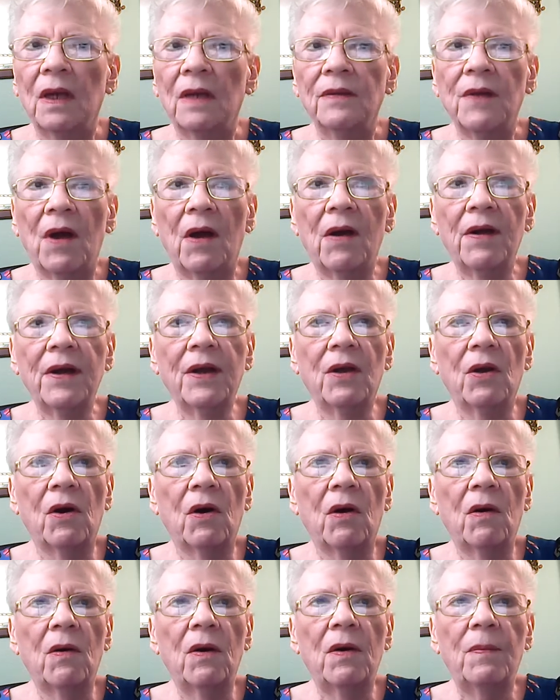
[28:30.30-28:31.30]
The
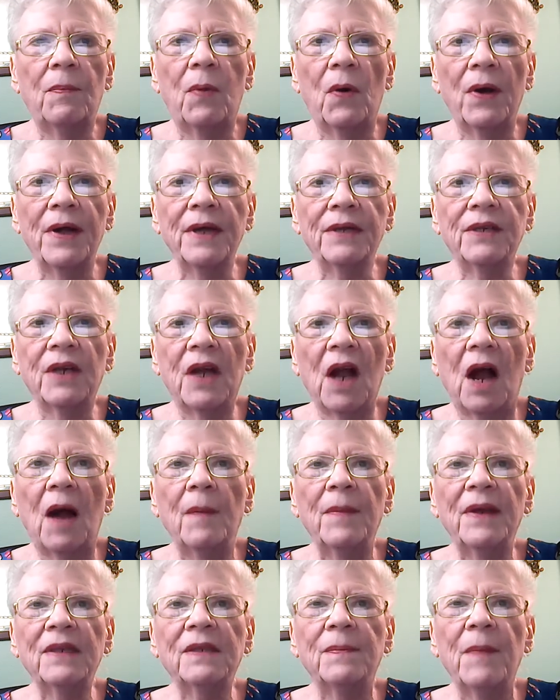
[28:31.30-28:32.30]
article pointed to
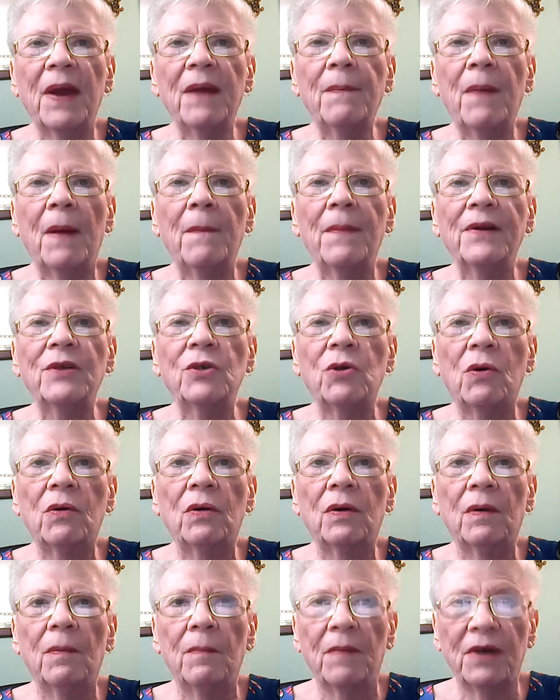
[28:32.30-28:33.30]
comments made by
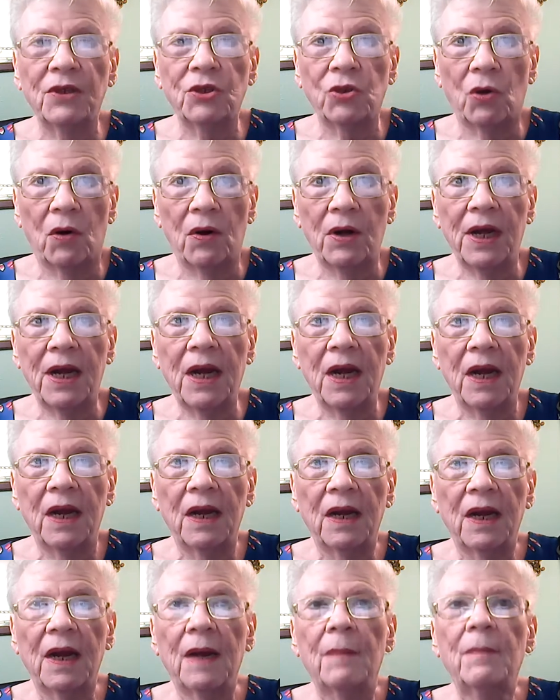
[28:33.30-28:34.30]
majority
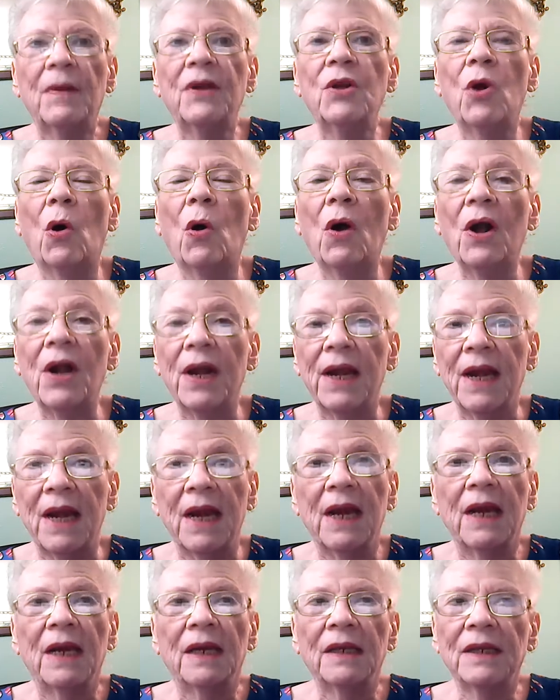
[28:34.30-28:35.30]
minority
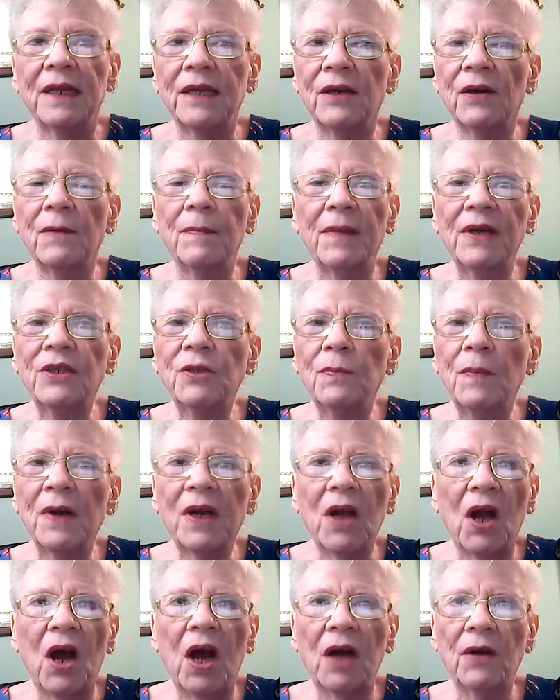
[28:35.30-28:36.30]
leader Mitch
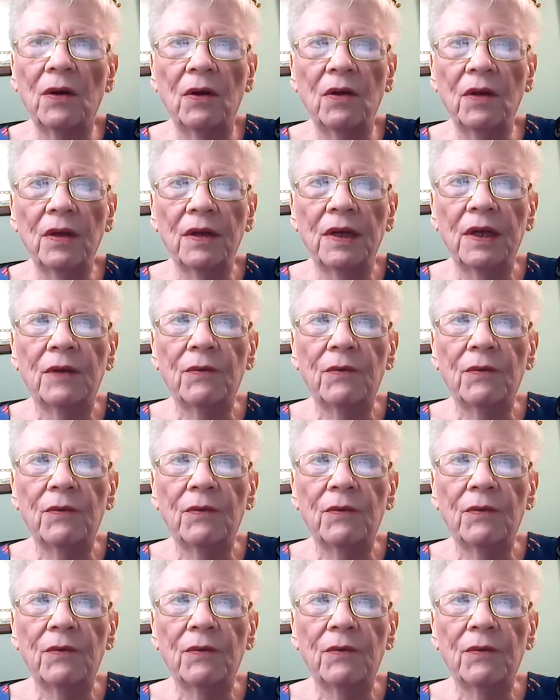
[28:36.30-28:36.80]
McConnell,